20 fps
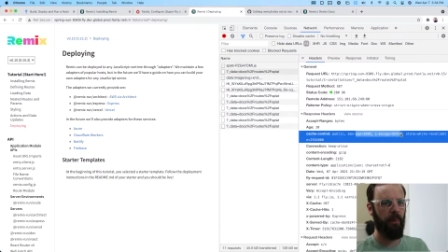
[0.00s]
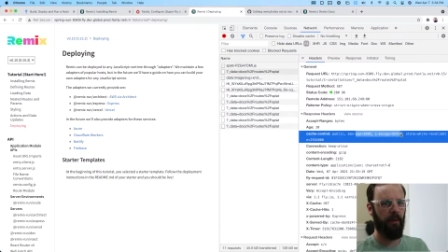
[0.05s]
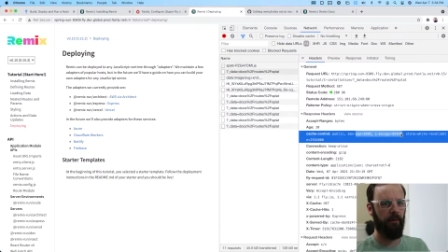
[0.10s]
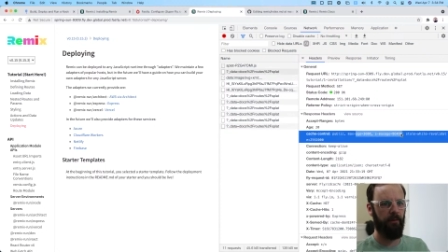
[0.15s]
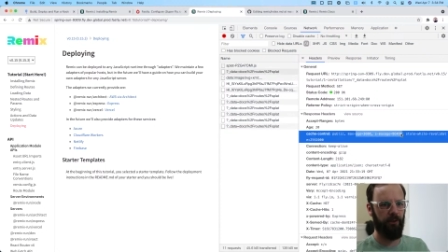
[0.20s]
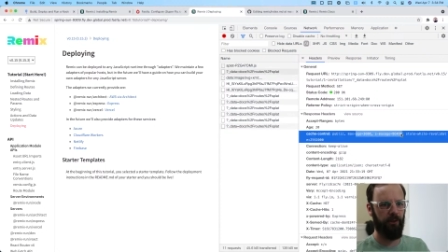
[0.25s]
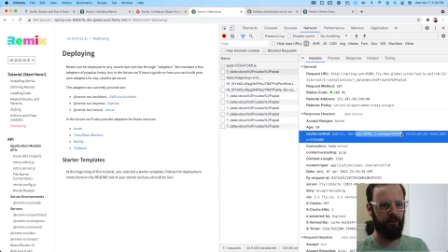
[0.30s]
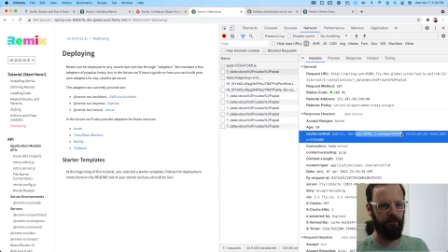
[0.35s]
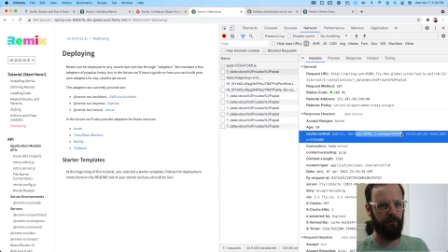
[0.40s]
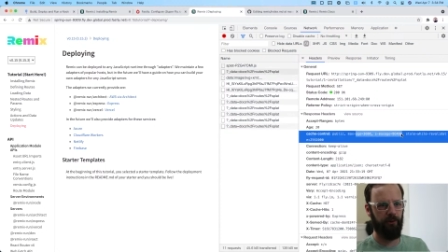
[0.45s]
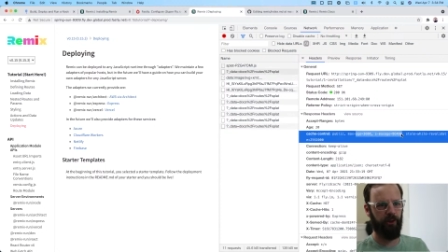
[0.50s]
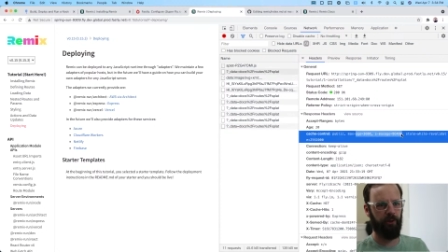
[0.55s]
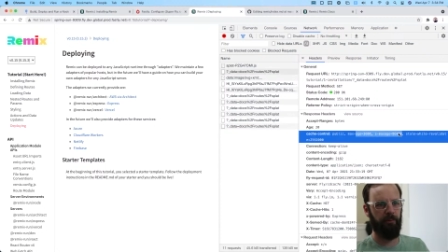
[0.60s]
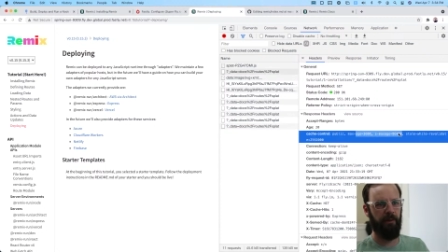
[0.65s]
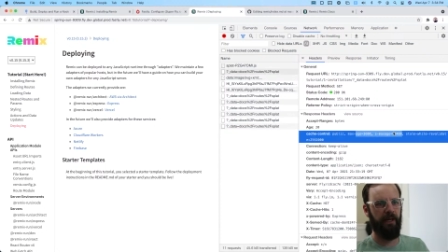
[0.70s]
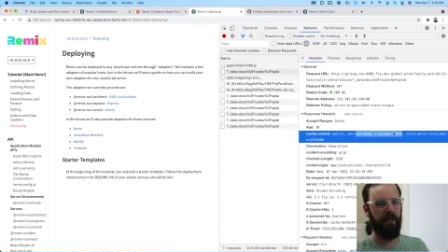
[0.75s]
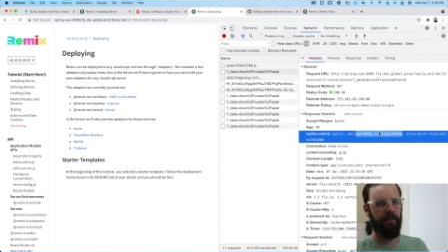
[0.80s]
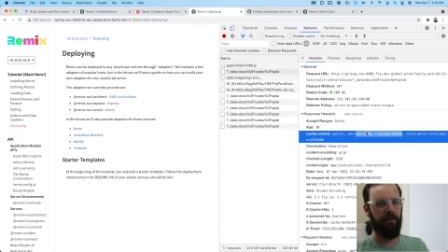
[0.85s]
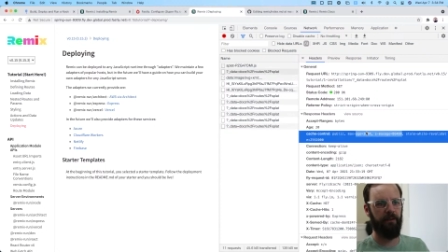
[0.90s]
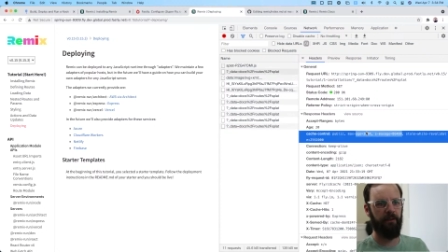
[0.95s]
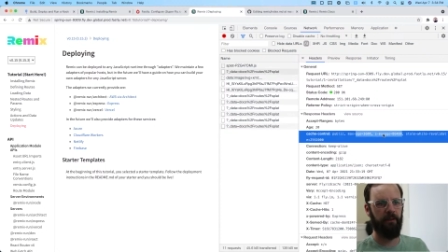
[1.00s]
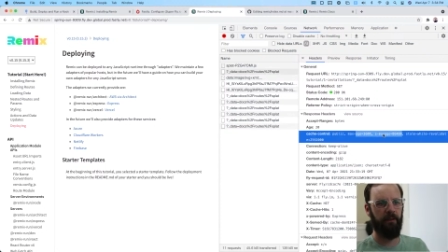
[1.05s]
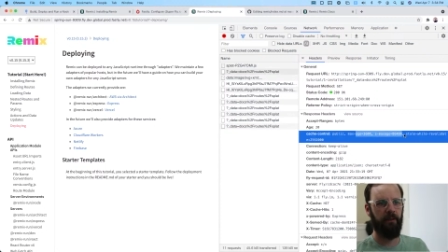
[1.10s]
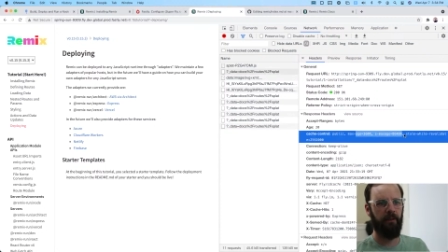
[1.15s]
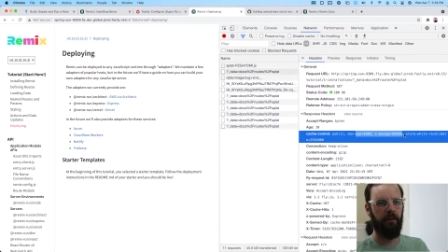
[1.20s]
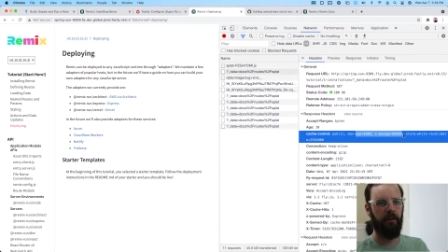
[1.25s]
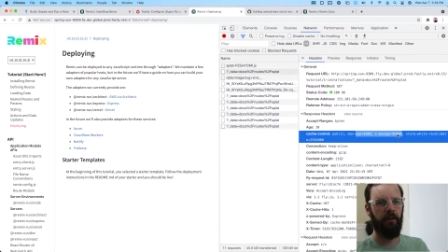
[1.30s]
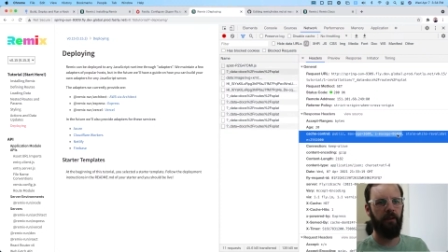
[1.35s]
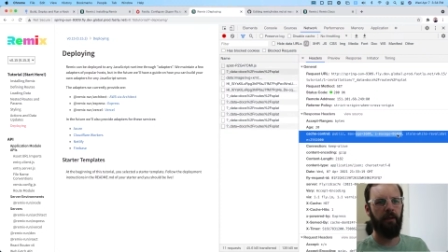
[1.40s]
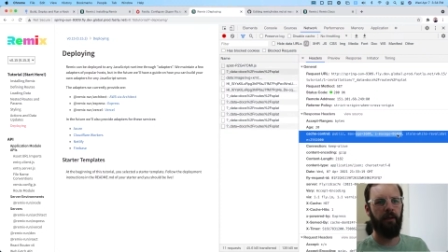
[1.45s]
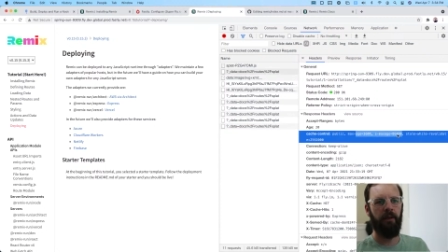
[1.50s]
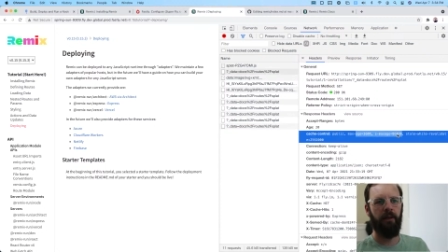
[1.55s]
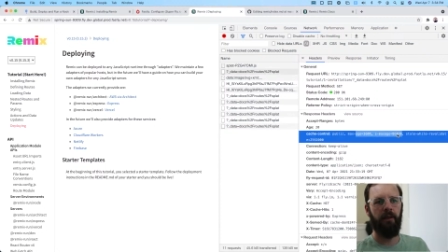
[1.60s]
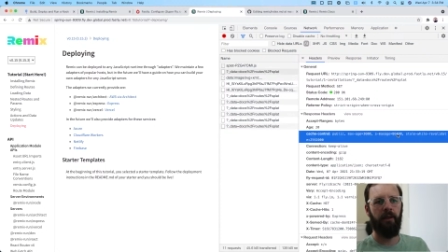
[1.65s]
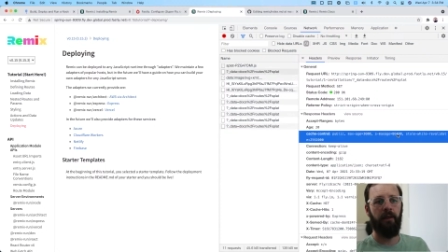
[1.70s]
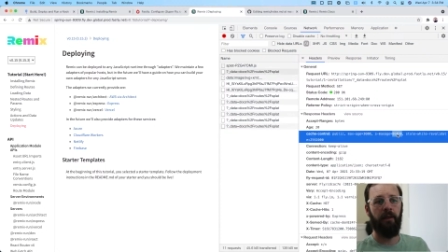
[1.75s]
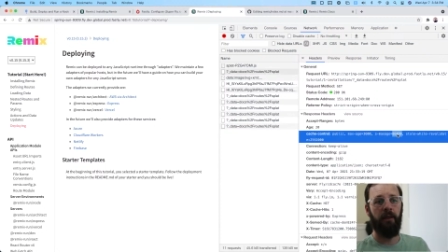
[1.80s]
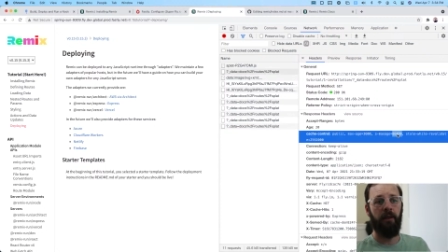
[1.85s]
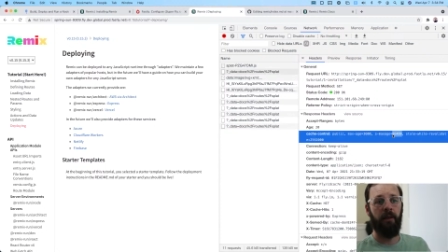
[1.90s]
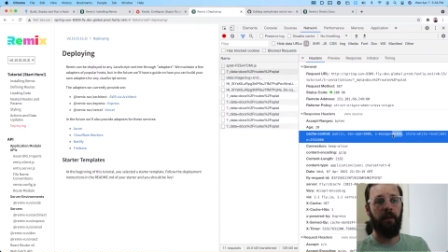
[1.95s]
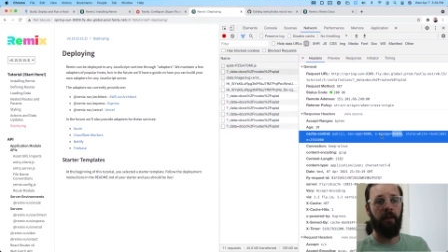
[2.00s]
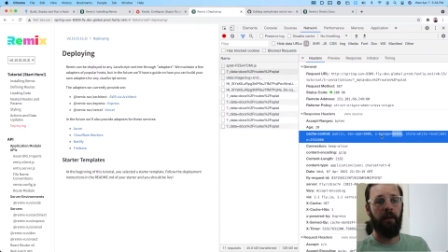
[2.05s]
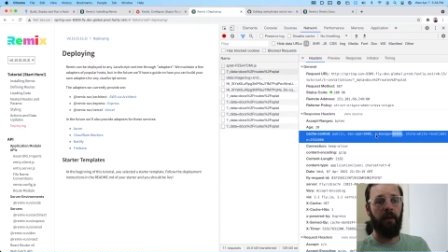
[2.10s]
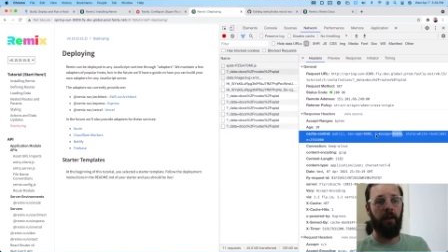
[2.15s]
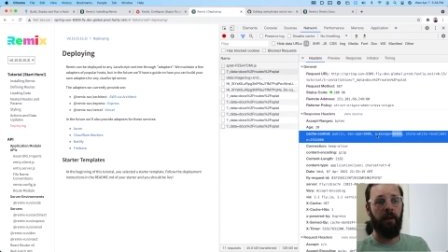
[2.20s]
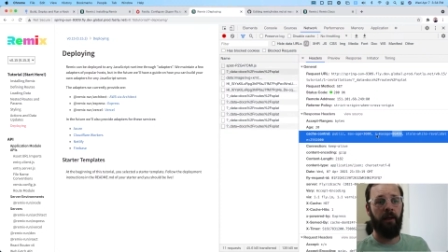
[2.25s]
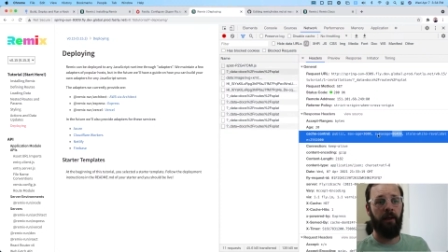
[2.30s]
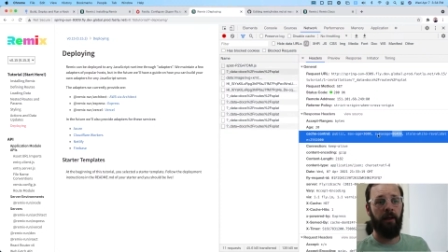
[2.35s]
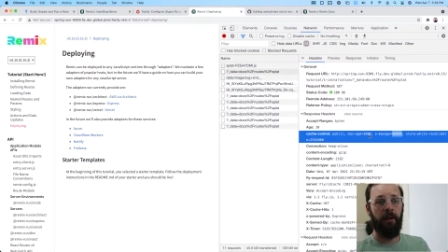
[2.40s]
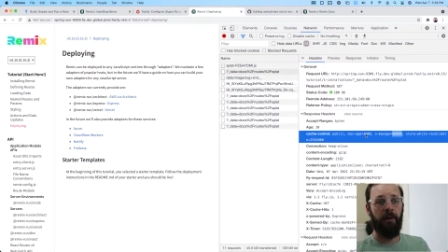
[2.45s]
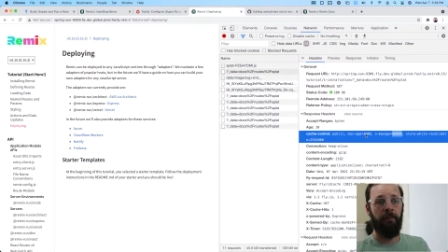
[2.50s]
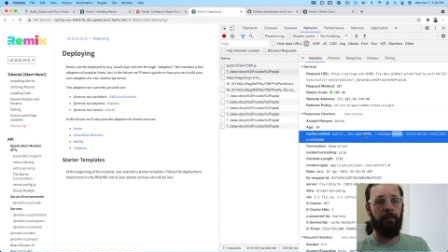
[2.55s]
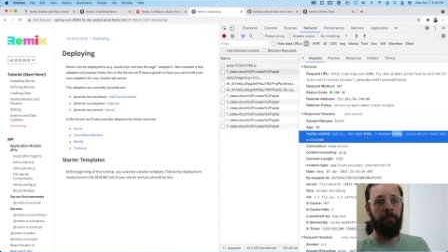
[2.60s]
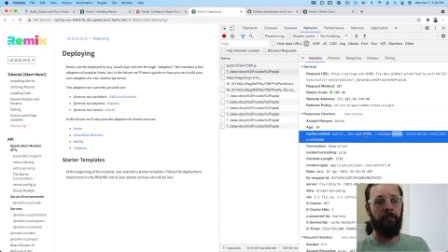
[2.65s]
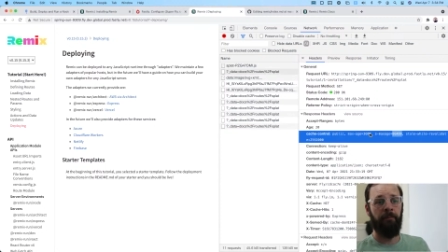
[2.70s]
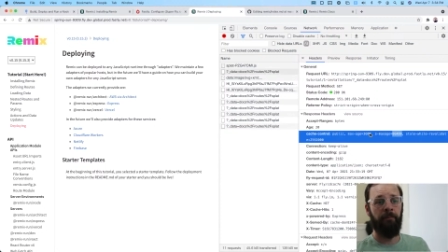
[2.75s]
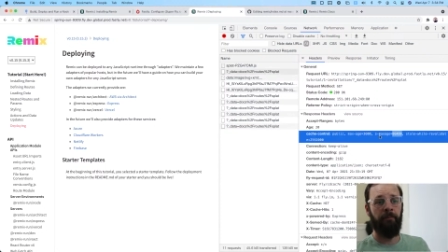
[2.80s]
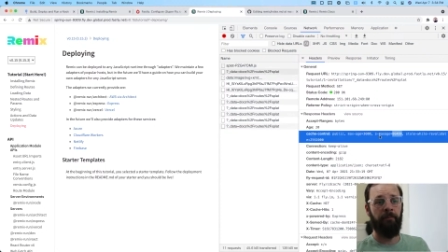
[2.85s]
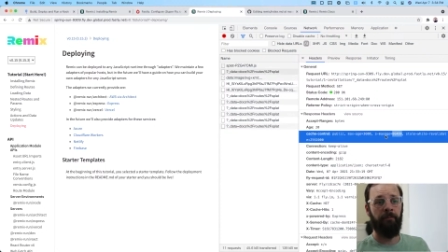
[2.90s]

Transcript: This will expire, not